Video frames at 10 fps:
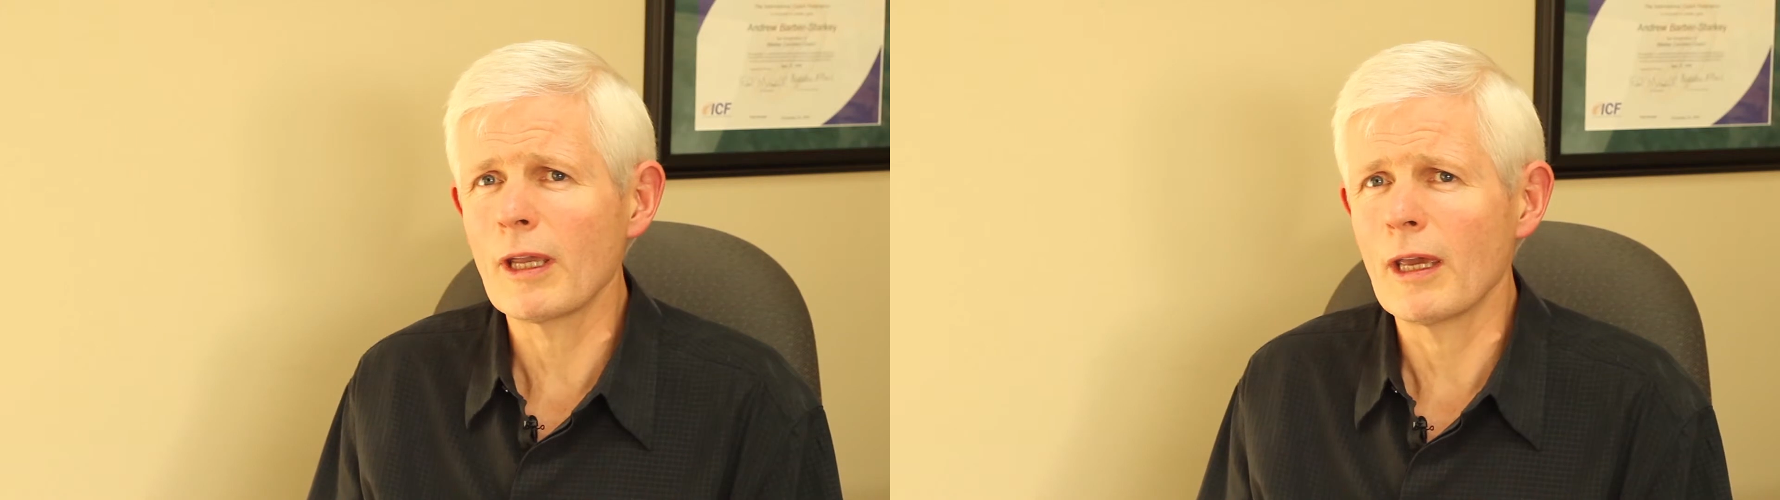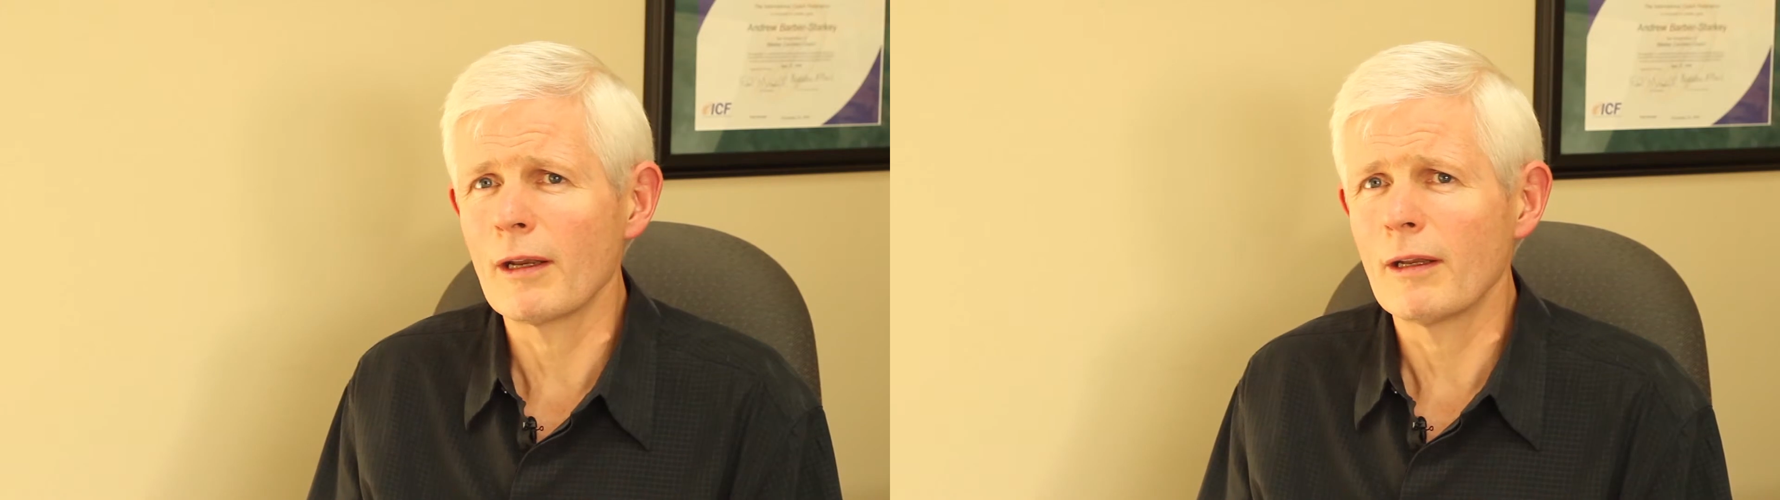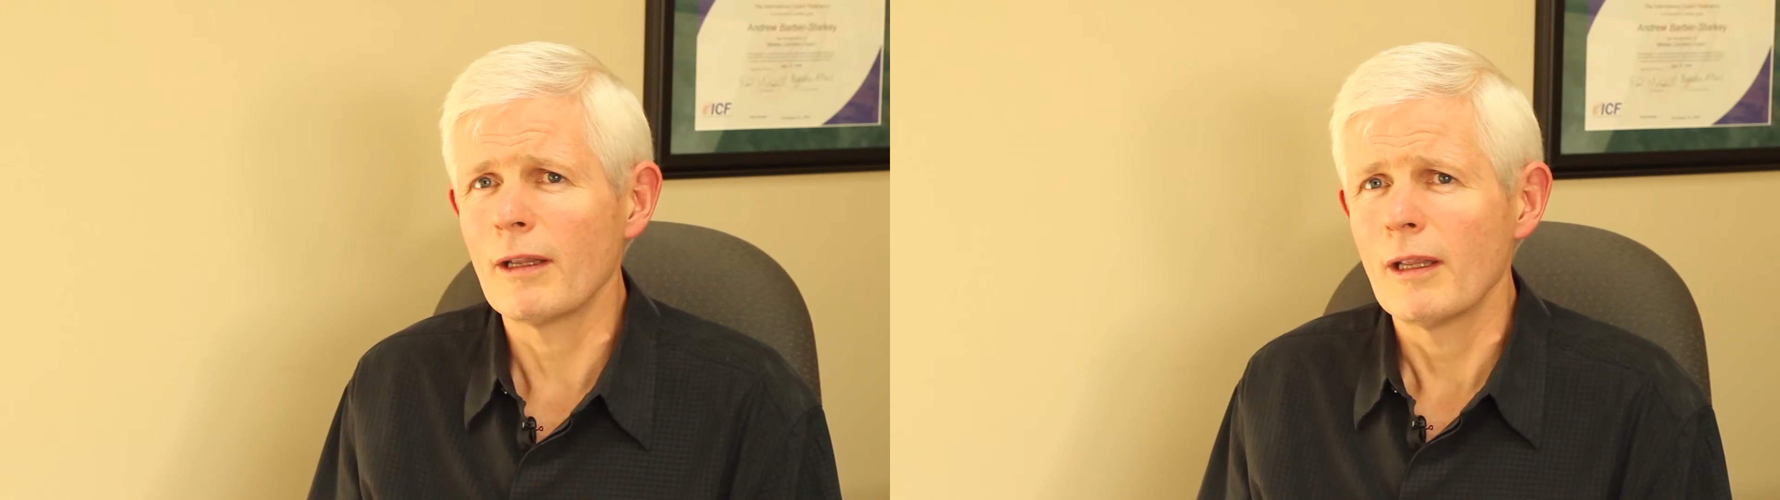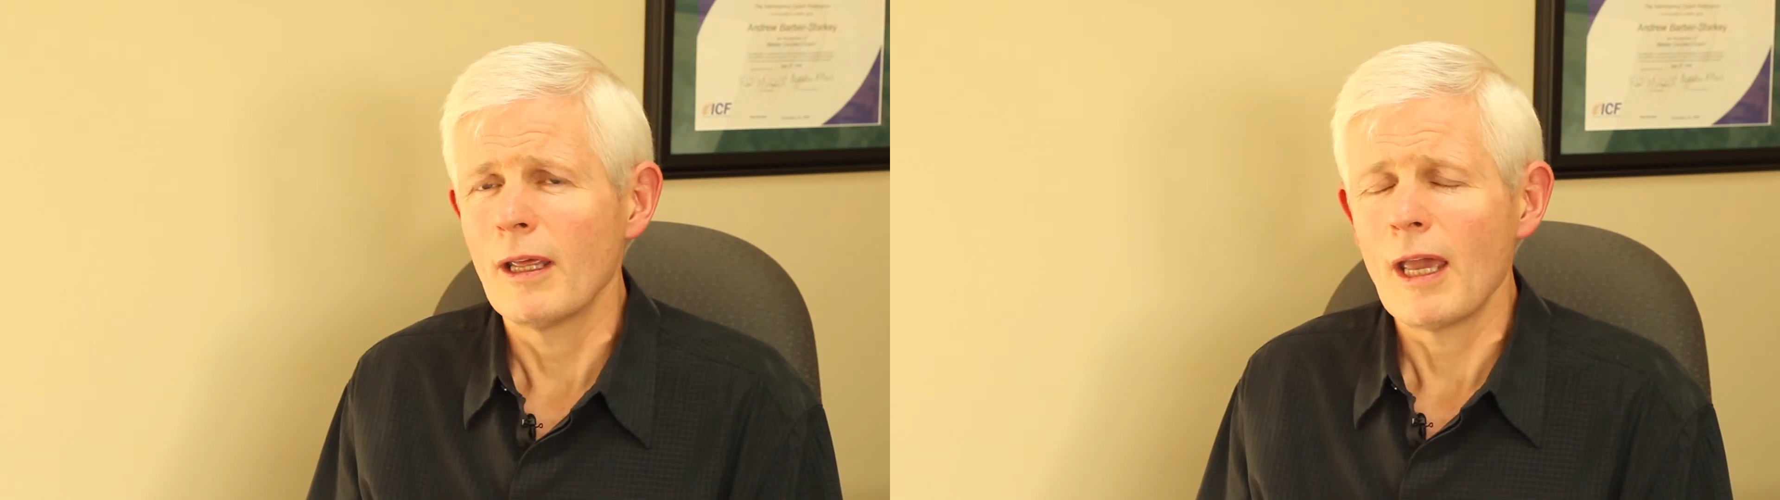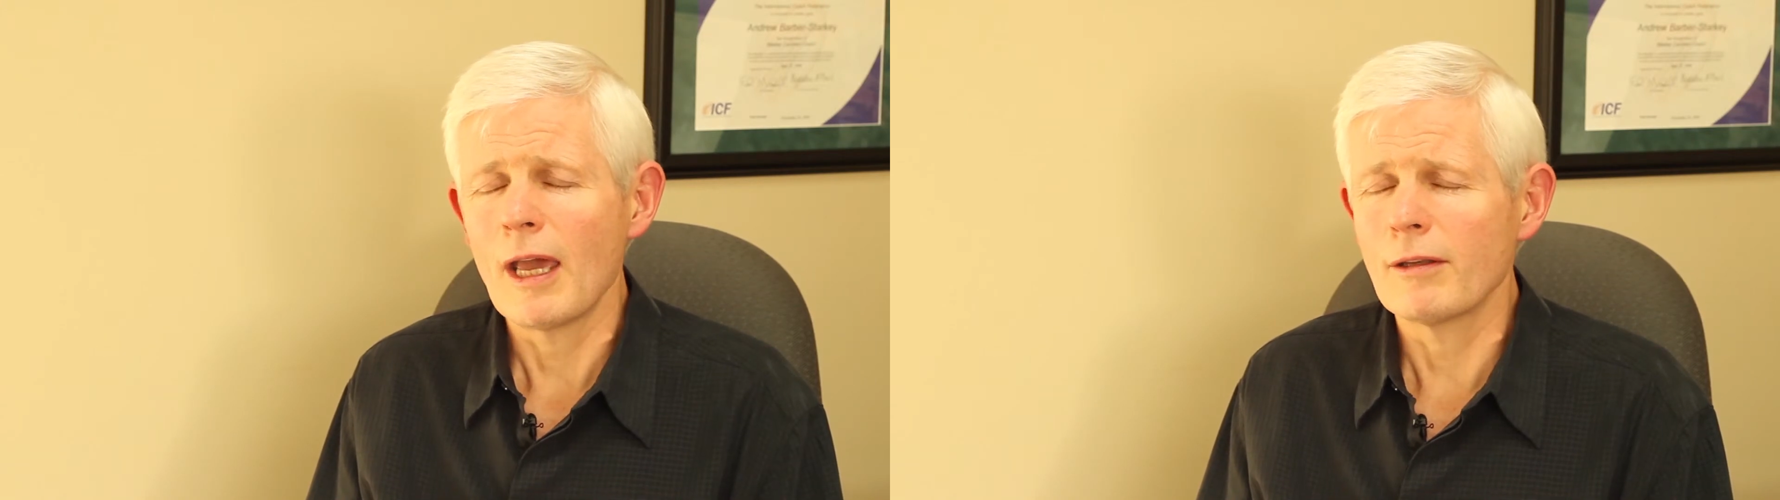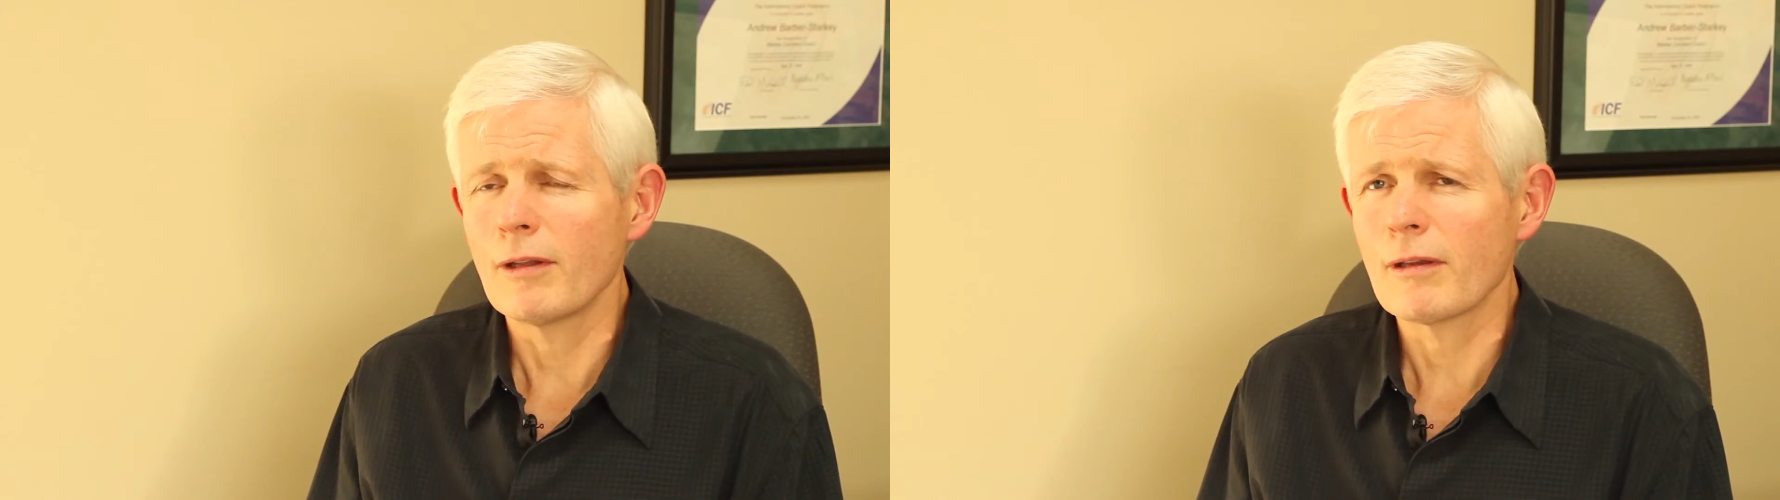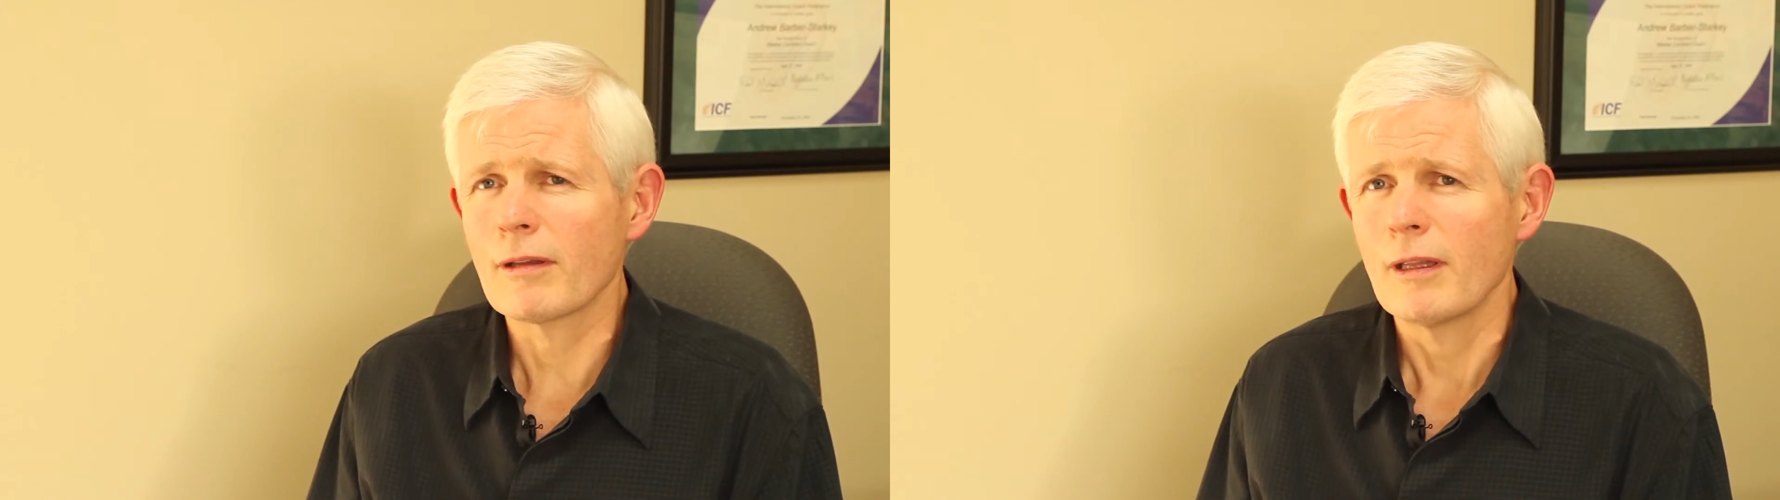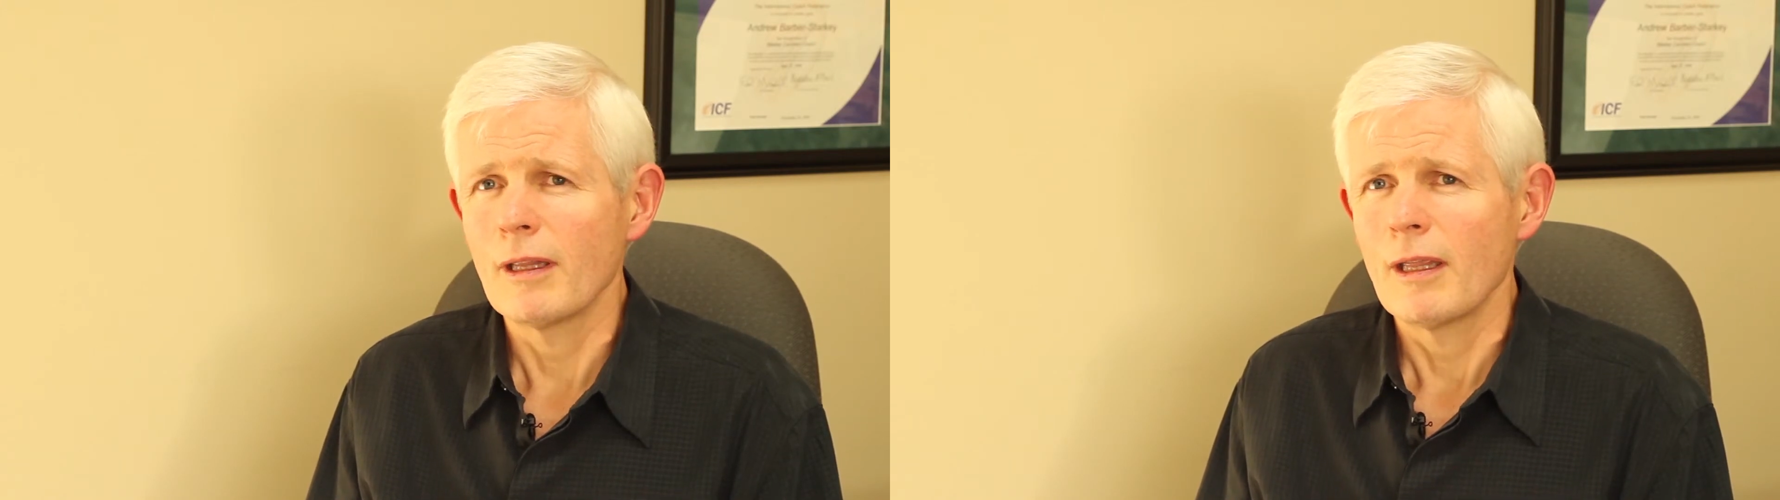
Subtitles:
again, and just